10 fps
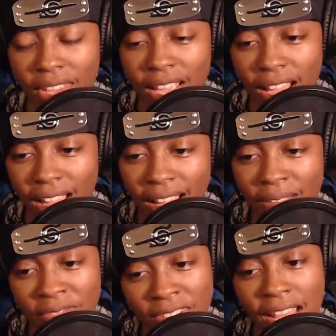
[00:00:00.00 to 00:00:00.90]

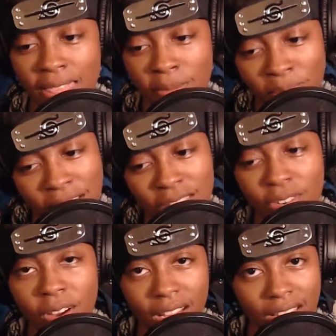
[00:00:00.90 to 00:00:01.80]
Not the best
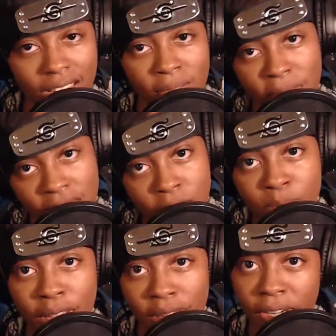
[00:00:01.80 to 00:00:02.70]
quality, but it's
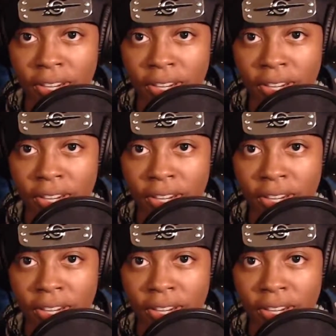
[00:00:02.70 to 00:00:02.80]
better,